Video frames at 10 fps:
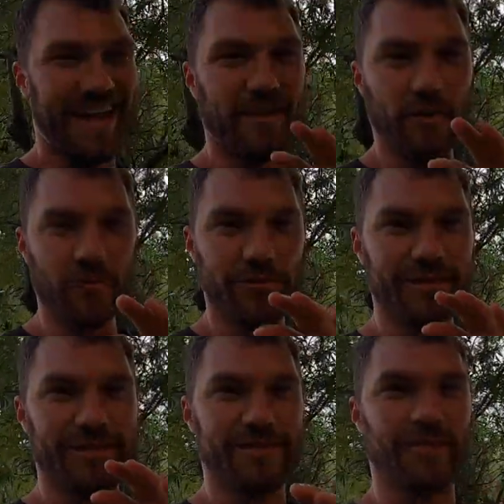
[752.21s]
and
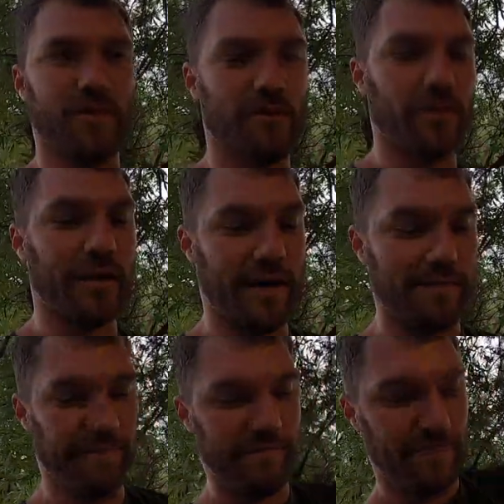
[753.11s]
loses his own
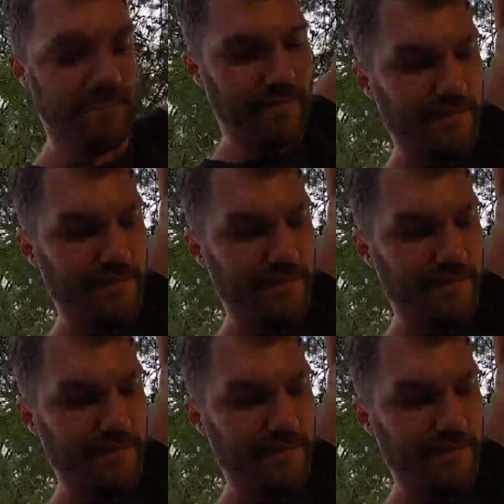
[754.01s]
life.